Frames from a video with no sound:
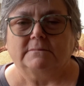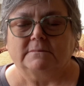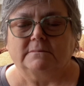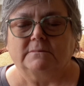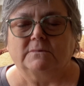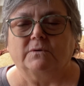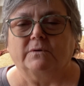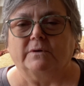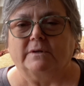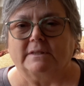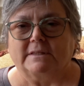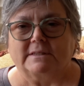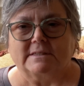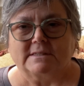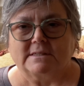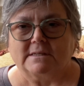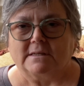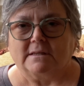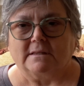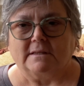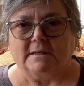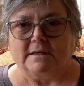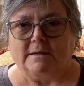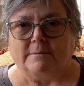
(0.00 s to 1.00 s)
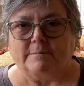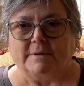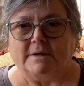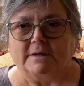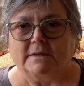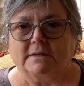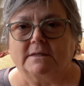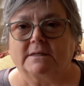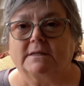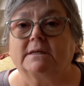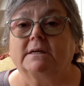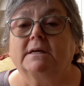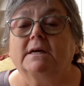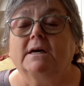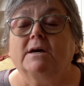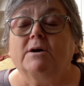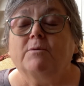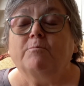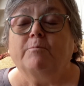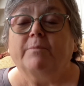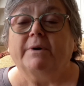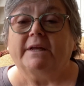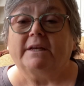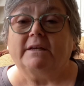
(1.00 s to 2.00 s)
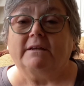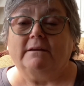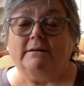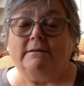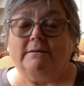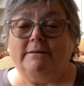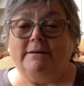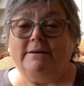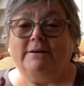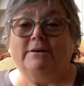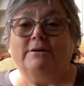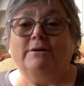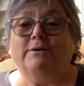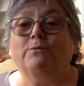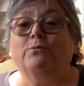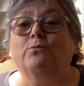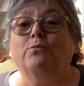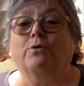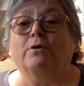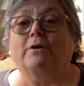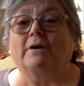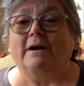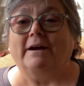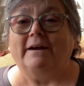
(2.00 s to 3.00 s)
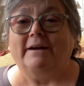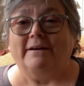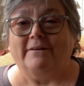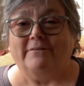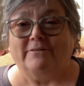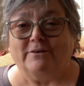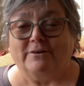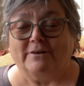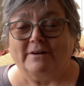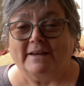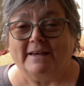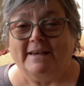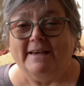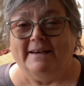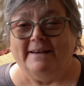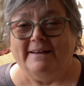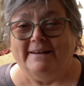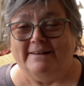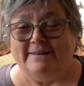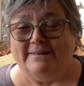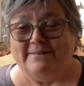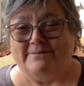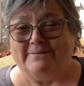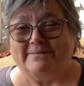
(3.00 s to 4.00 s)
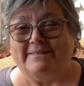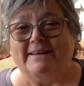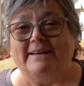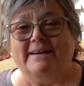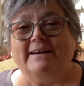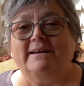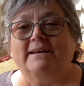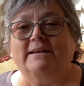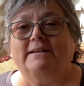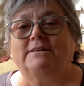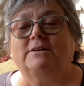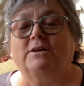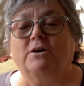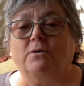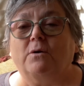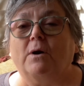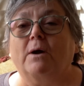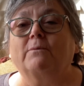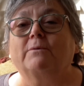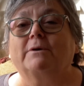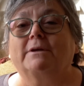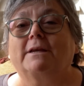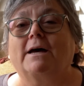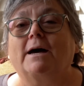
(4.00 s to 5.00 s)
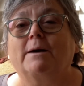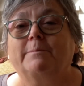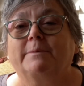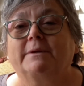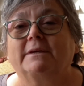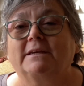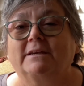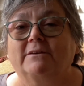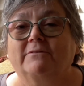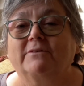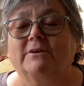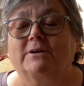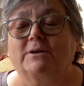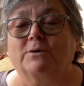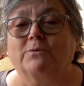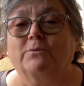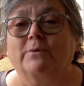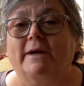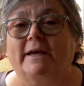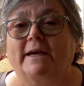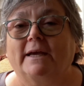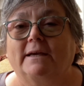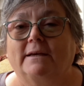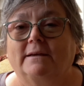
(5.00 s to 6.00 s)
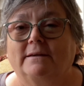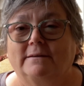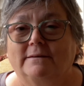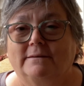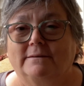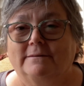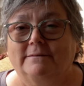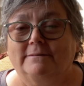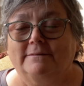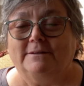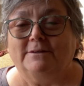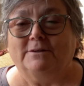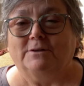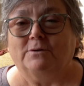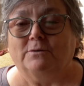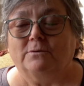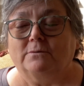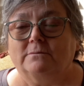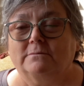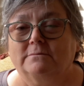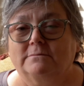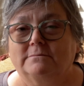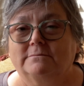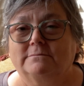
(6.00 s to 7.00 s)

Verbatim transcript: realistically I'm not gonna, but were I ever to get out, no, I would not be giving away, you know,